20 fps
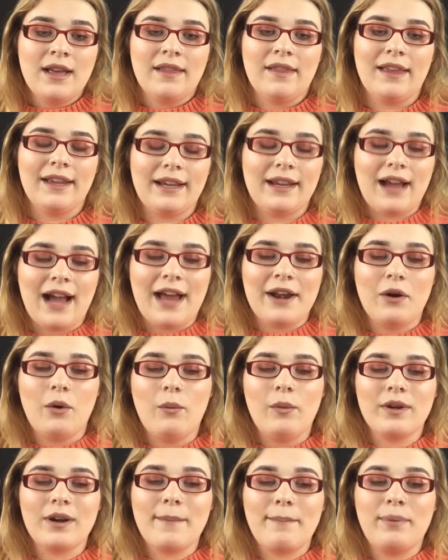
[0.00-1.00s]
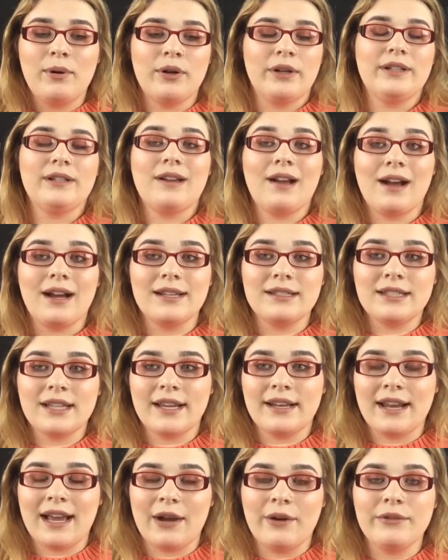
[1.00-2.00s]
like, I don't want to put
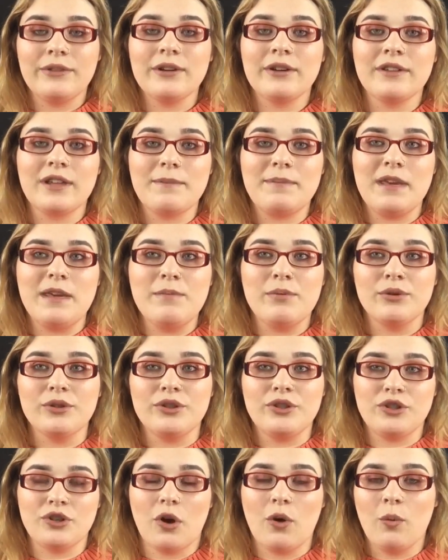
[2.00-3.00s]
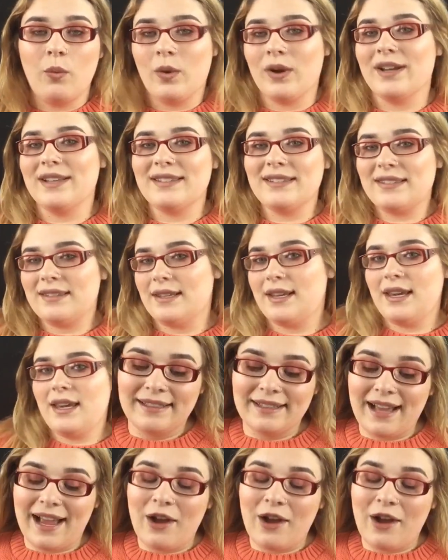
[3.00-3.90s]
content out there that people don't want to see.